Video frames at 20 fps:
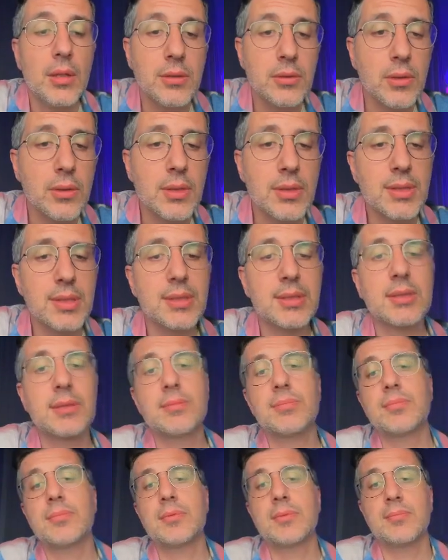So this
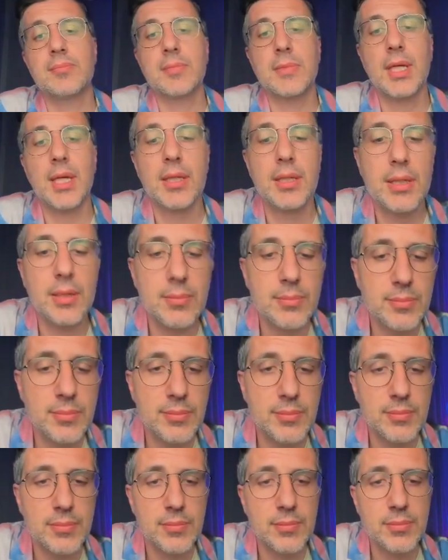is
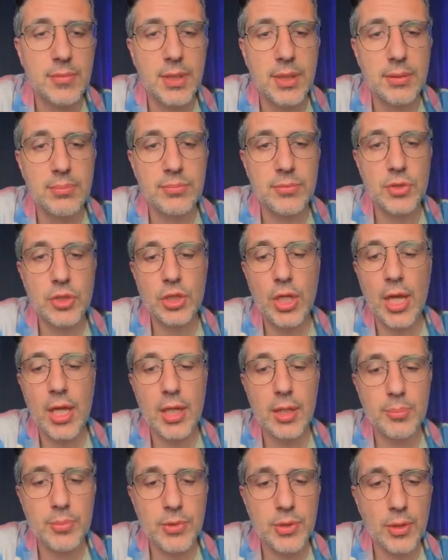getting in
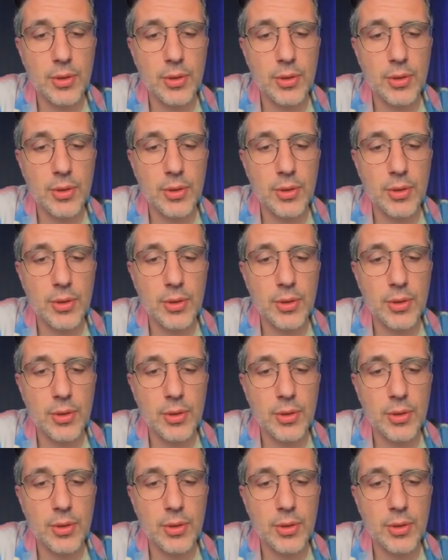shape,